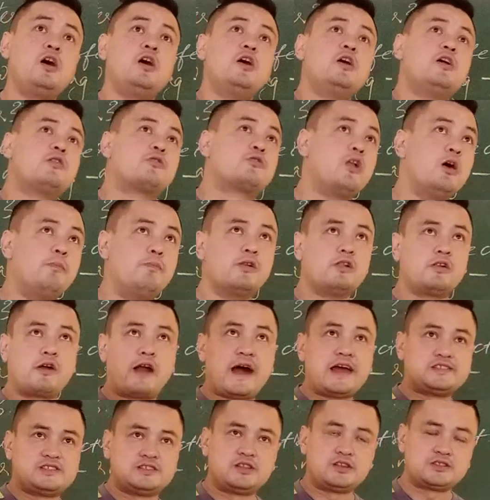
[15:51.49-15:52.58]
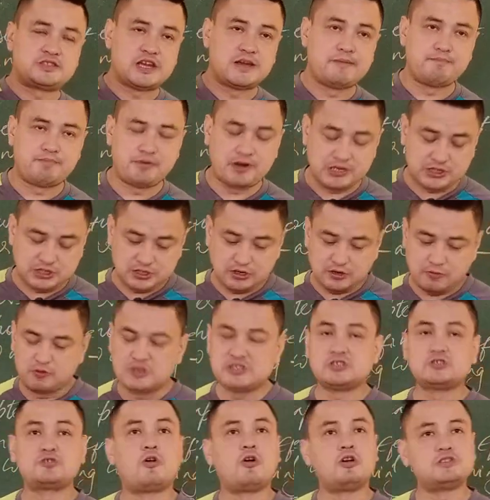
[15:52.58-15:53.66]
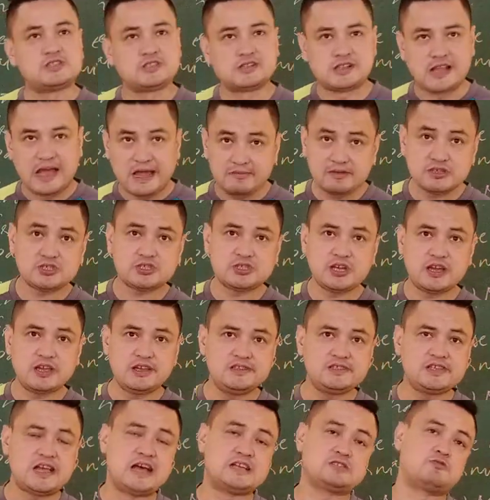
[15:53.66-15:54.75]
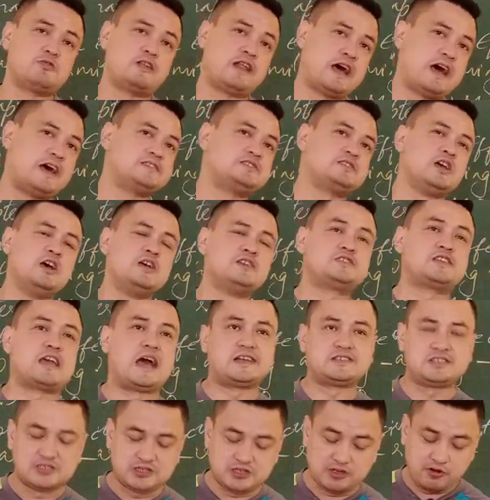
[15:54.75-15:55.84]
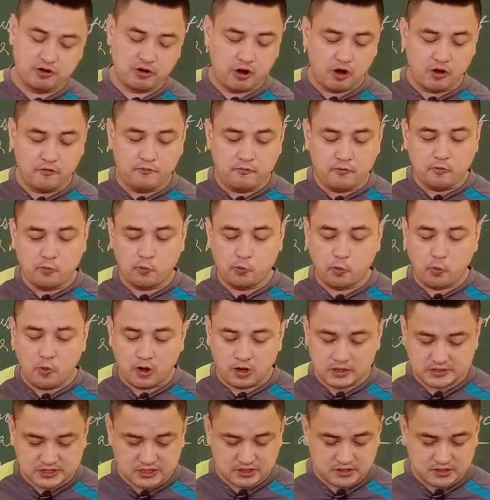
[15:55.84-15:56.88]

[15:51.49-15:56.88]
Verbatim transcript: global rise in the temperature, which is causing climate change as well as scarcity of water.